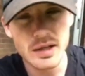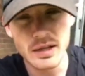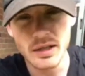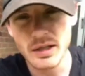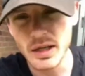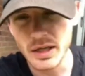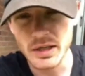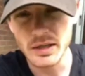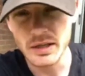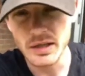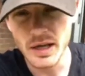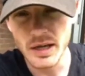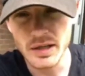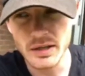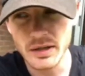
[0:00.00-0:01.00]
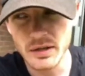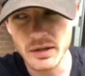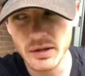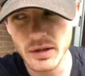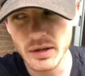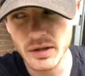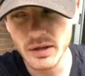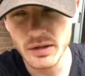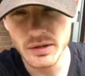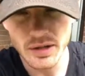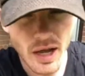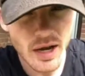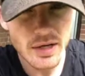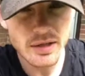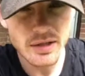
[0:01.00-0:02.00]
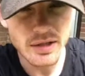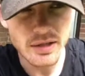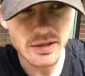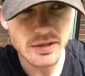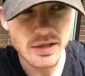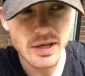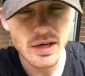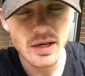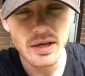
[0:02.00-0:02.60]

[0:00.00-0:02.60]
Then like in the 90s,